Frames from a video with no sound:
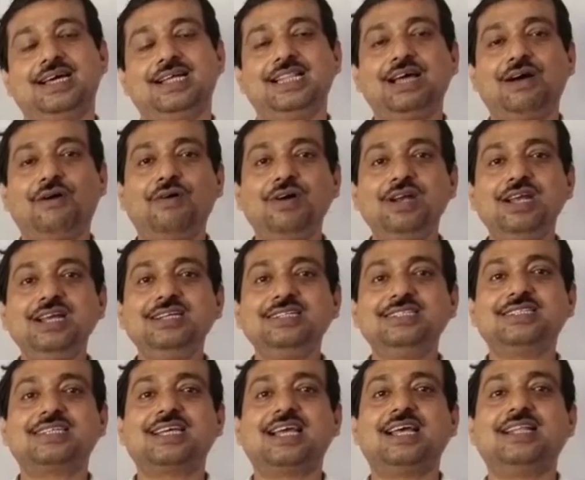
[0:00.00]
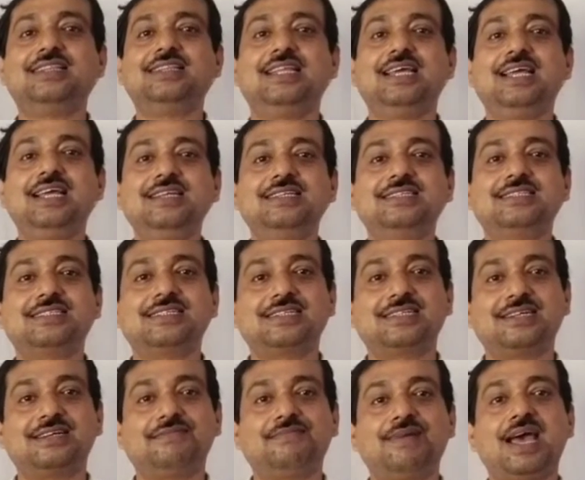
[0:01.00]
The audience can then
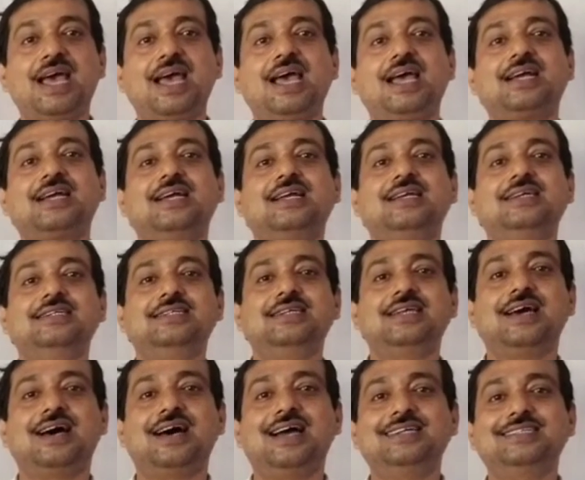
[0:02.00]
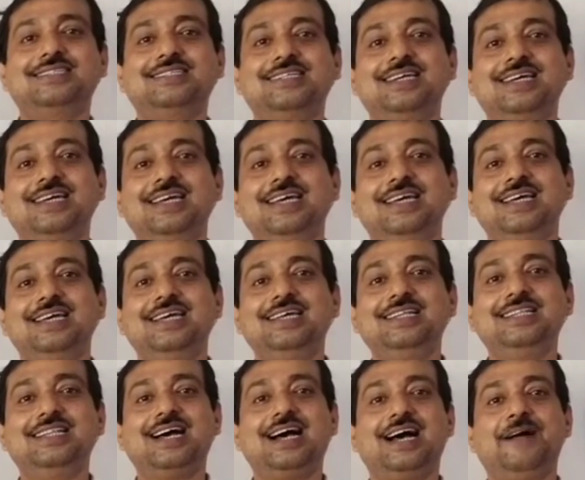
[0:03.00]
settle back and delight
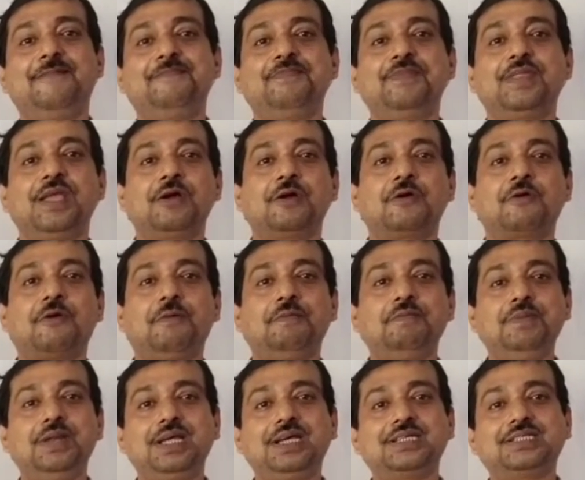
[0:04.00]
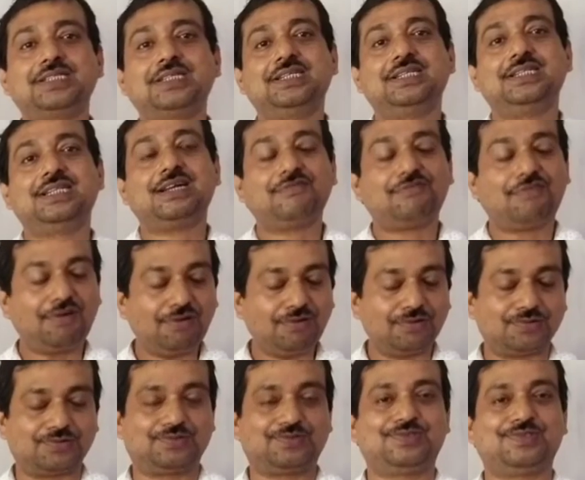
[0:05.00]
in the complication that
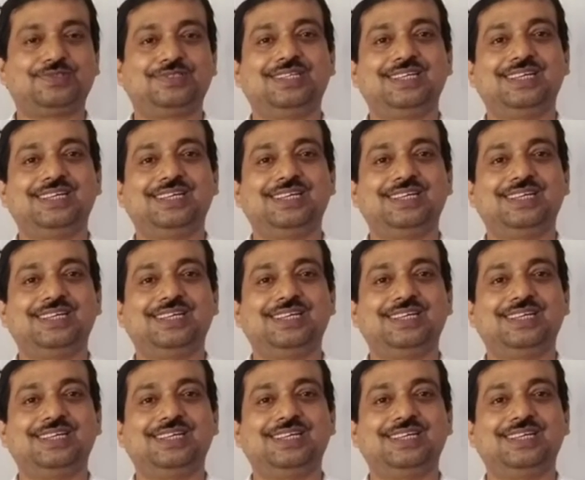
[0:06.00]
follows.